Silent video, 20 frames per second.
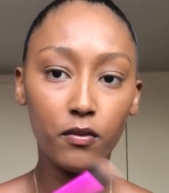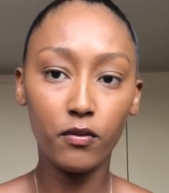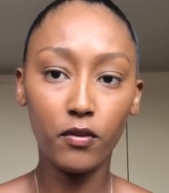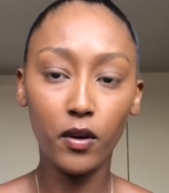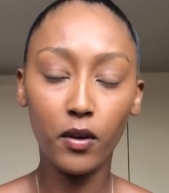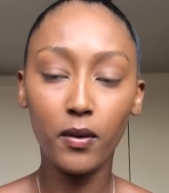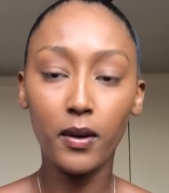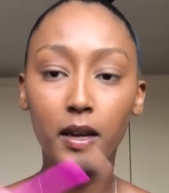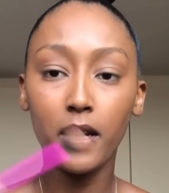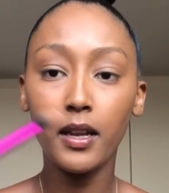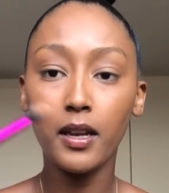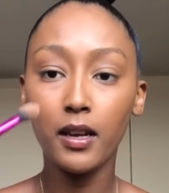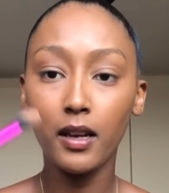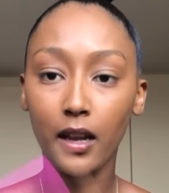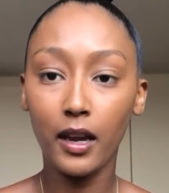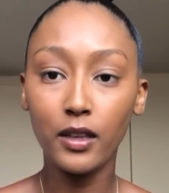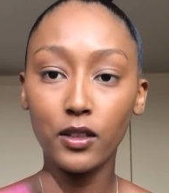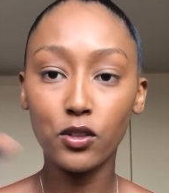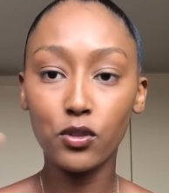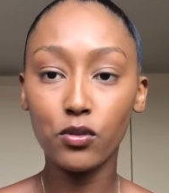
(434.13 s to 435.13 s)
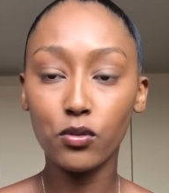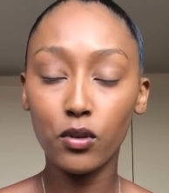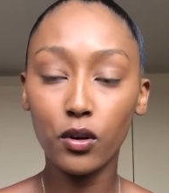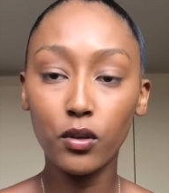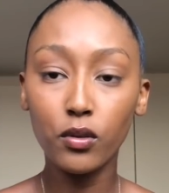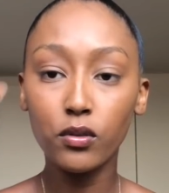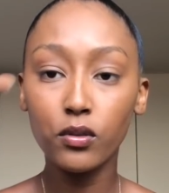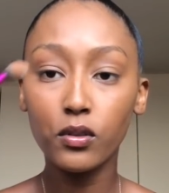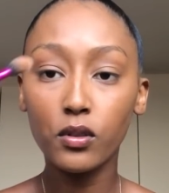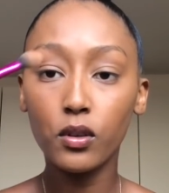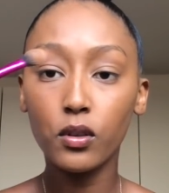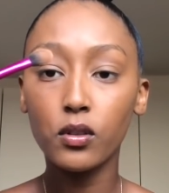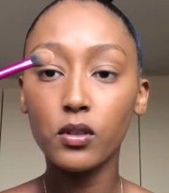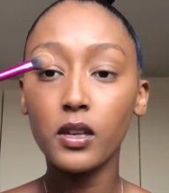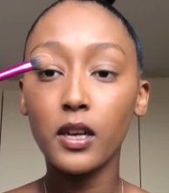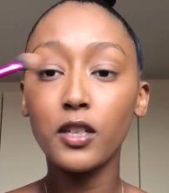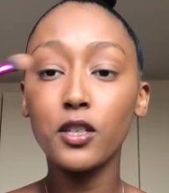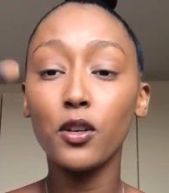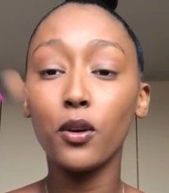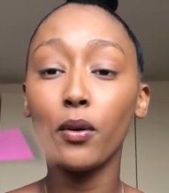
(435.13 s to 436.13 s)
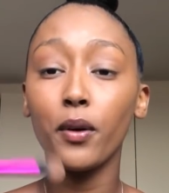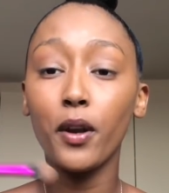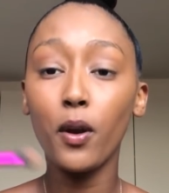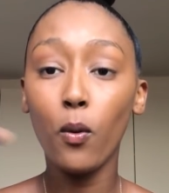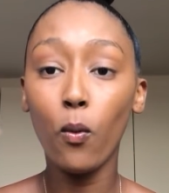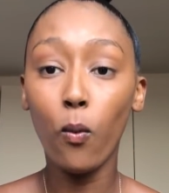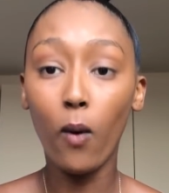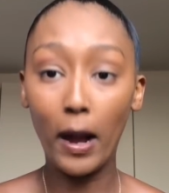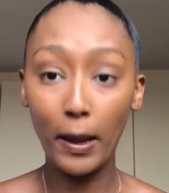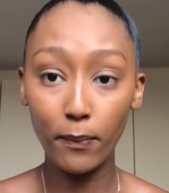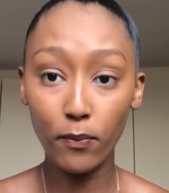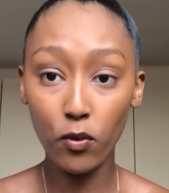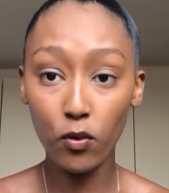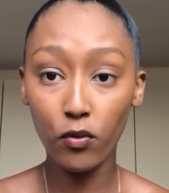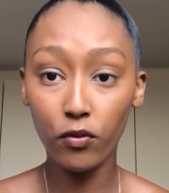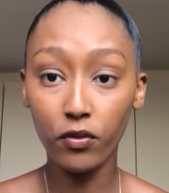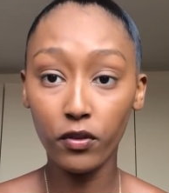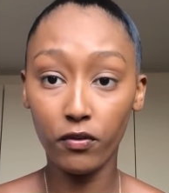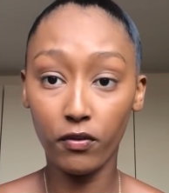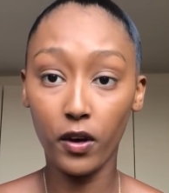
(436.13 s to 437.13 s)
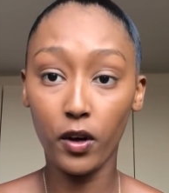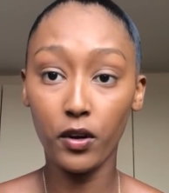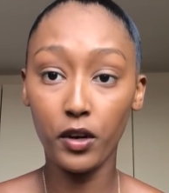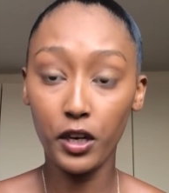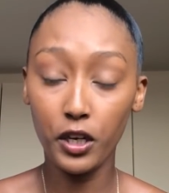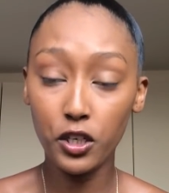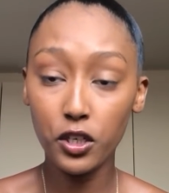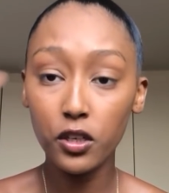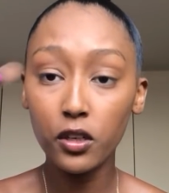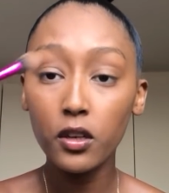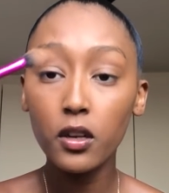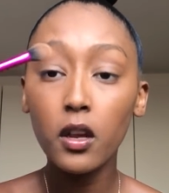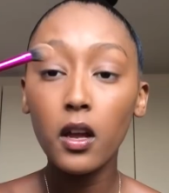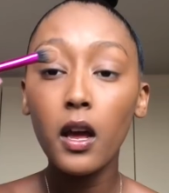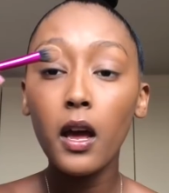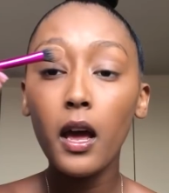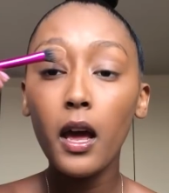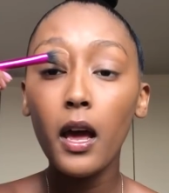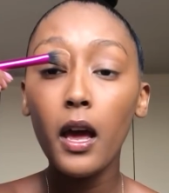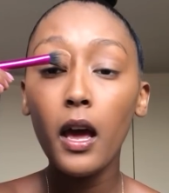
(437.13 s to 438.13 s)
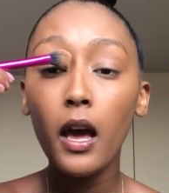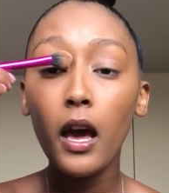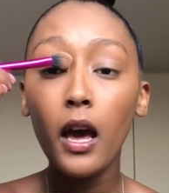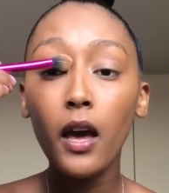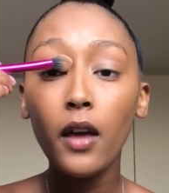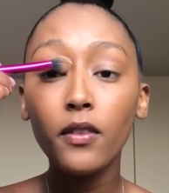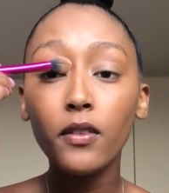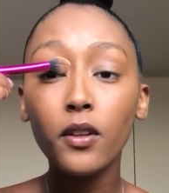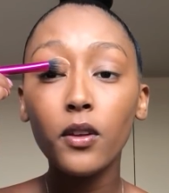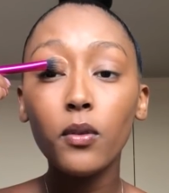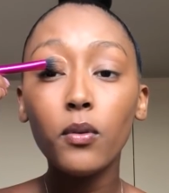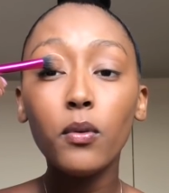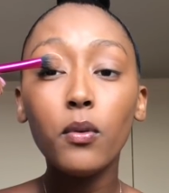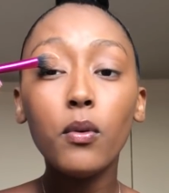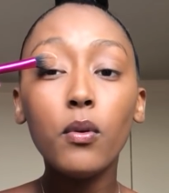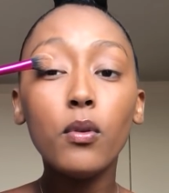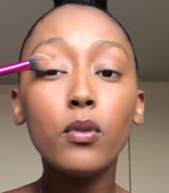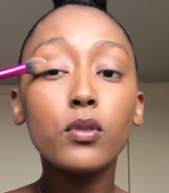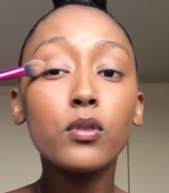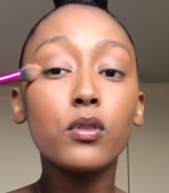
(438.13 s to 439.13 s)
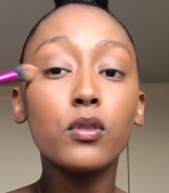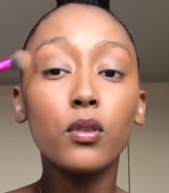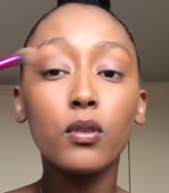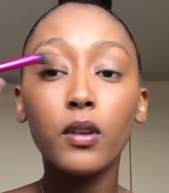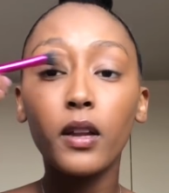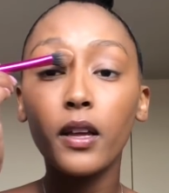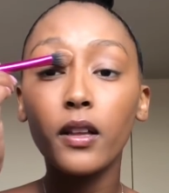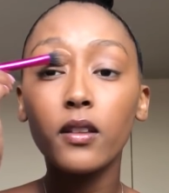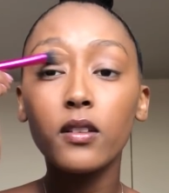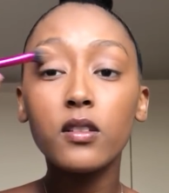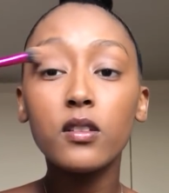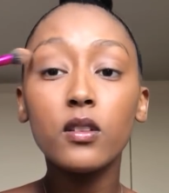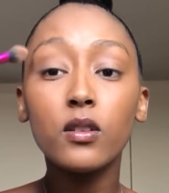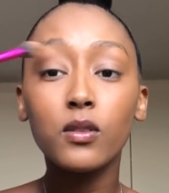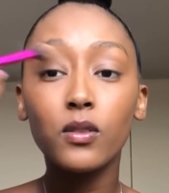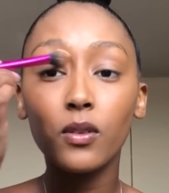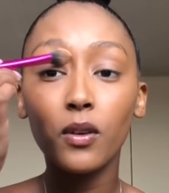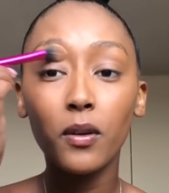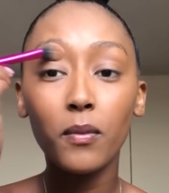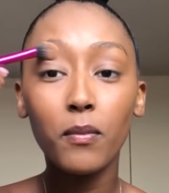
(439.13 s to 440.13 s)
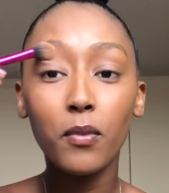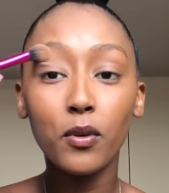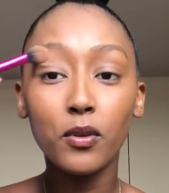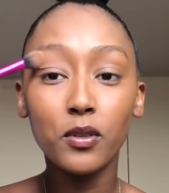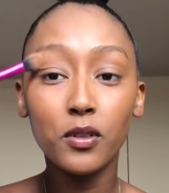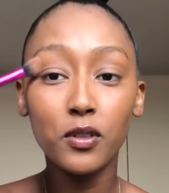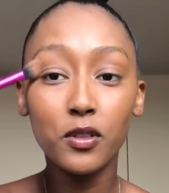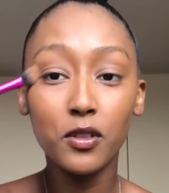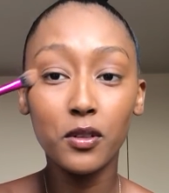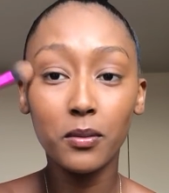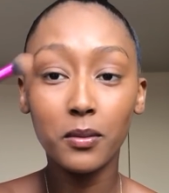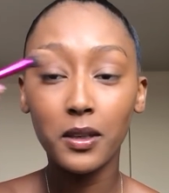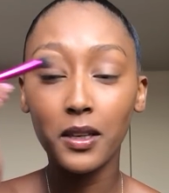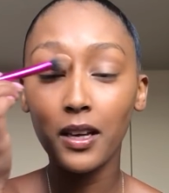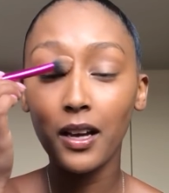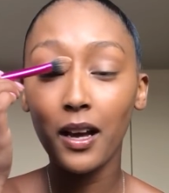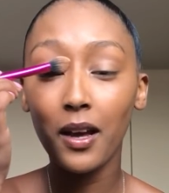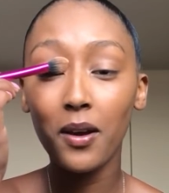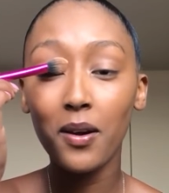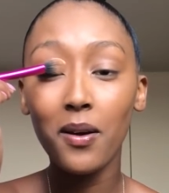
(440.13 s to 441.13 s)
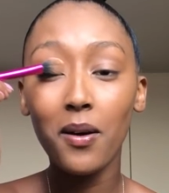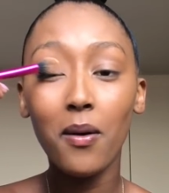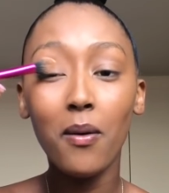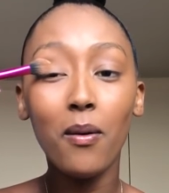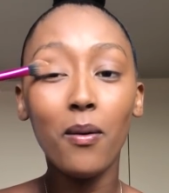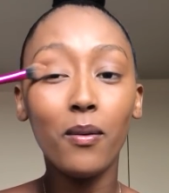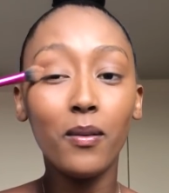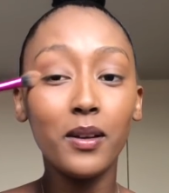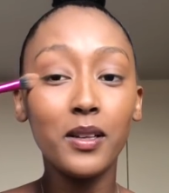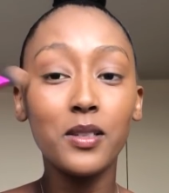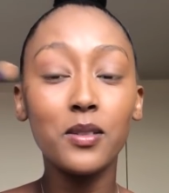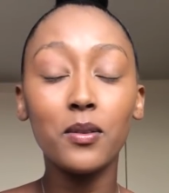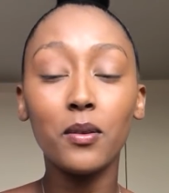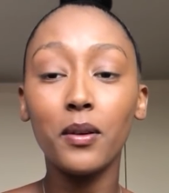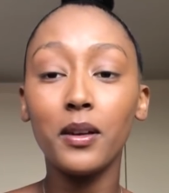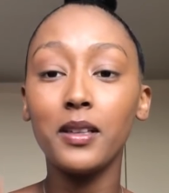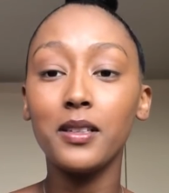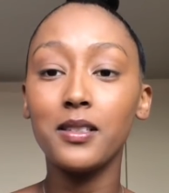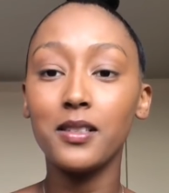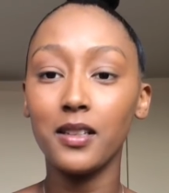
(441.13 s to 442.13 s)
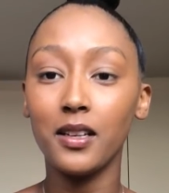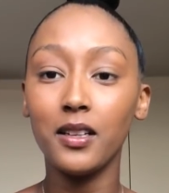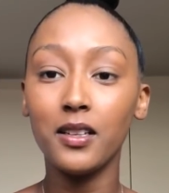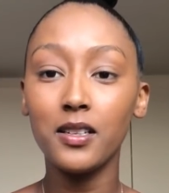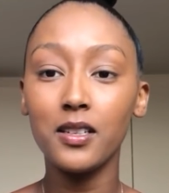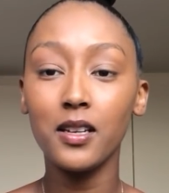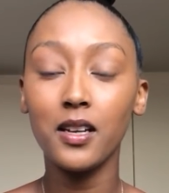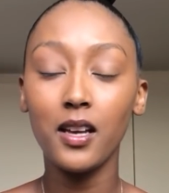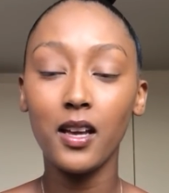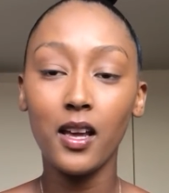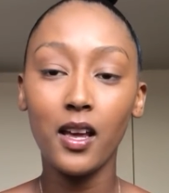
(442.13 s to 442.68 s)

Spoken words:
very light strokes because I don't want to wipe off the foundation. And then also, like, this is so important to me. I have always said